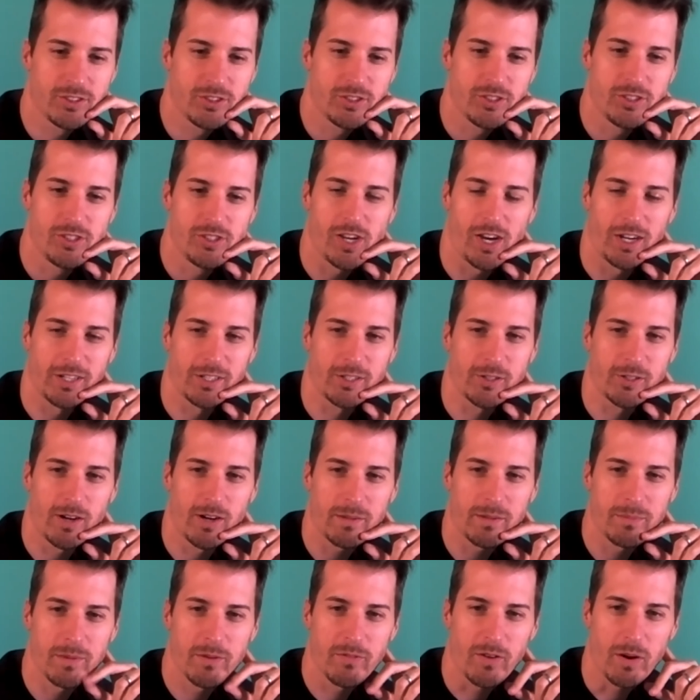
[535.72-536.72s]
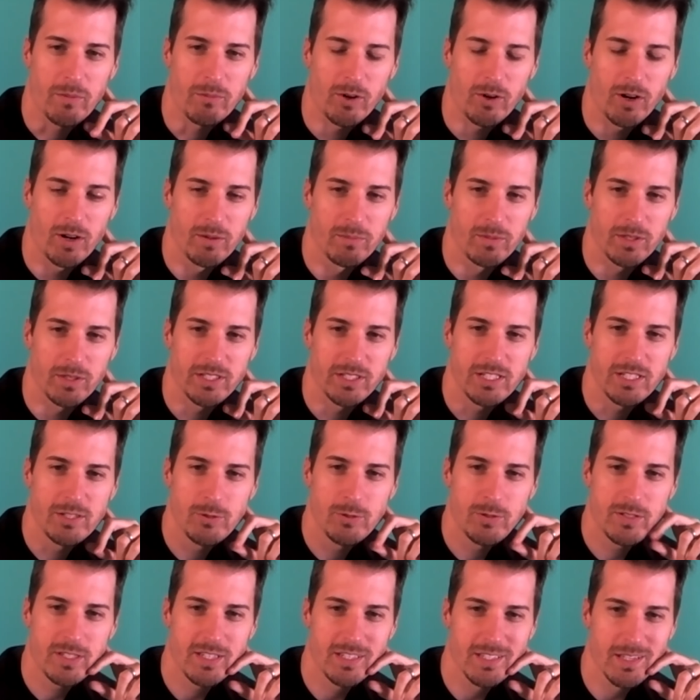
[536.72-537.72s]
John, correct me if I'm wrong, but didn't you
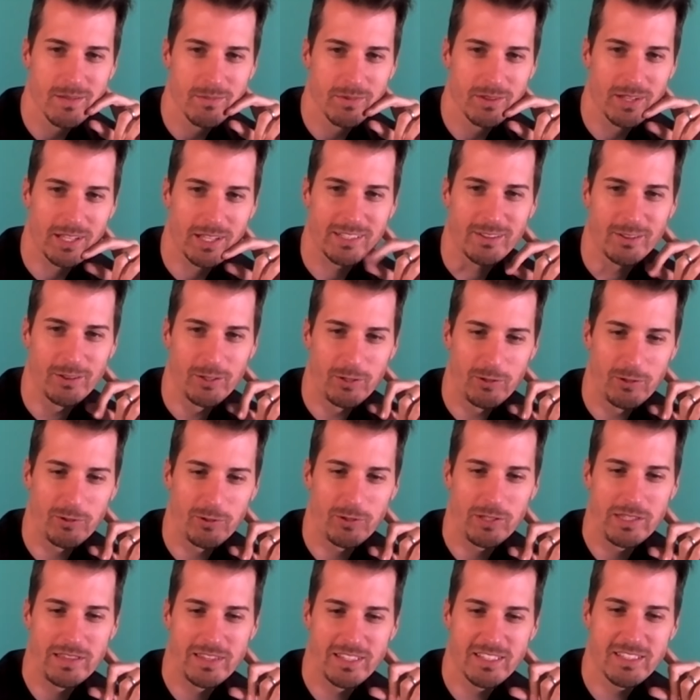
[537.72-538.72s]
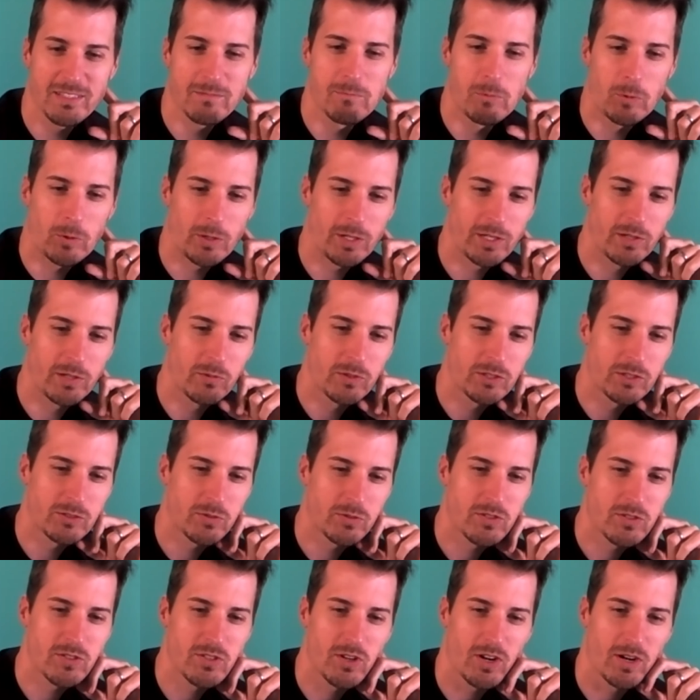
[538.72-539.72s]
see something like literally this morning, which
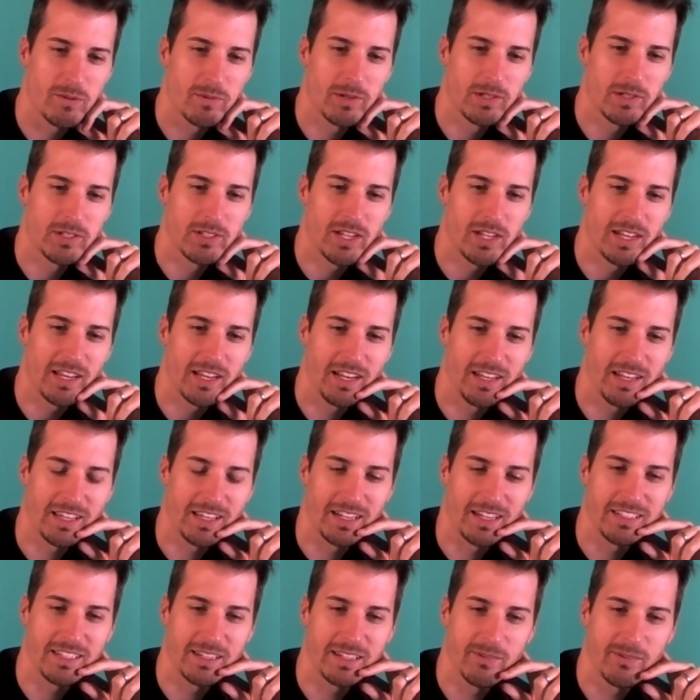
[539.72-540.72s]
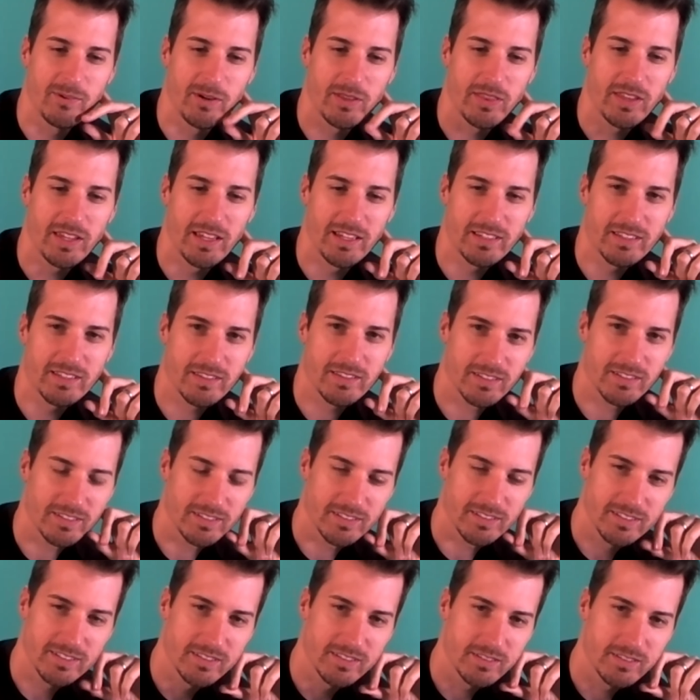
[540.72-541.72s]
was Dharma? Do you any idea what the heck the
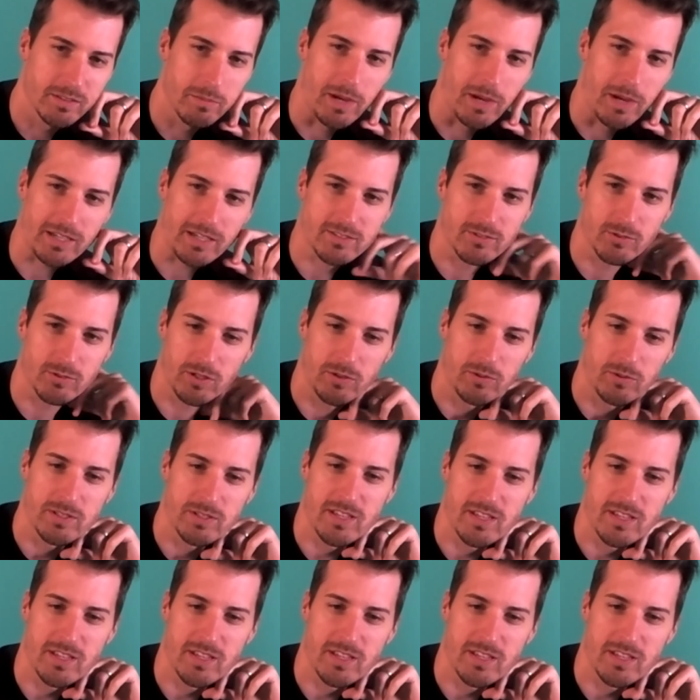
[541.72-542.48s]
backstory was